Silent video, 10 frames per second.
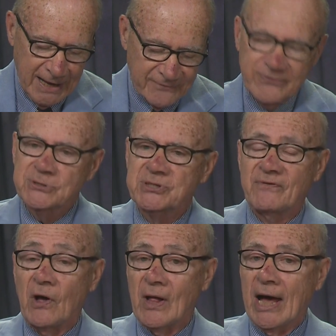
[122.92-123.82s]
First of
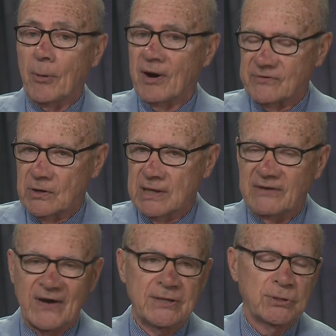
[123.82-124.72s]
all, however,
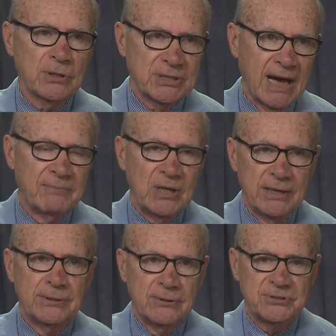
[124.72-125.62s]
if I took time to
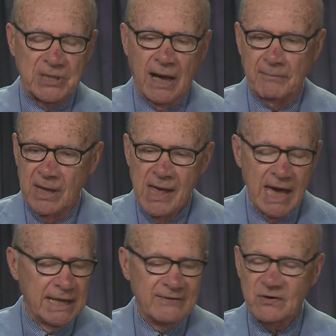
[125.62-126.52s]
introduce them
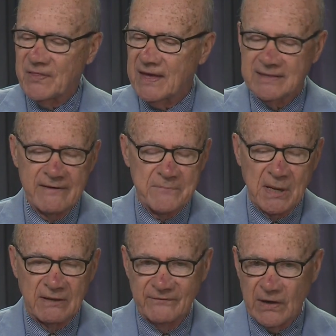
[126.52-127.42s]
and everything they've
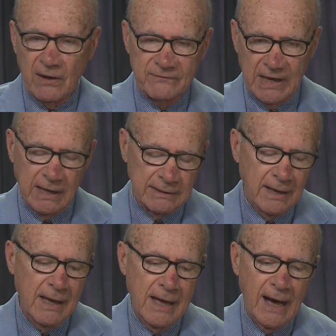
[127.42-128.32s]
been involved in,
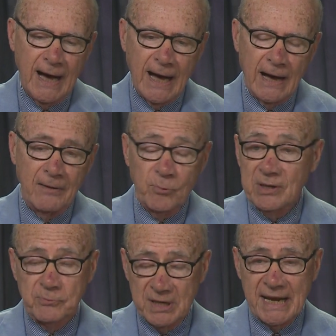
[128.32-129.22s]

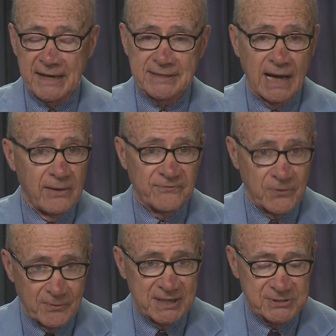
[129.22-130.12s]
we'd run out of time for
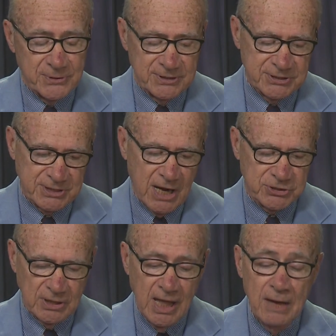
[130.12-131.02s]
the rest of the
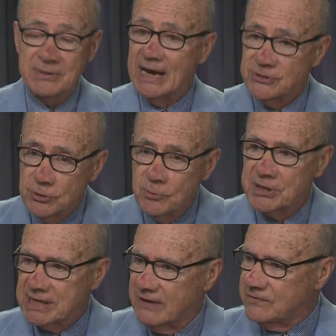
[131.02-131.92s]
discussion. But I do
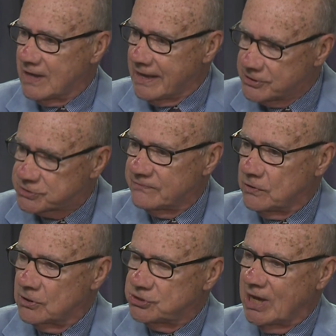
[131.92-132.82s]
want to give each of
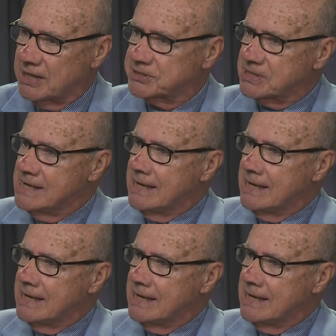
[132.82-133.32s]
you a chance.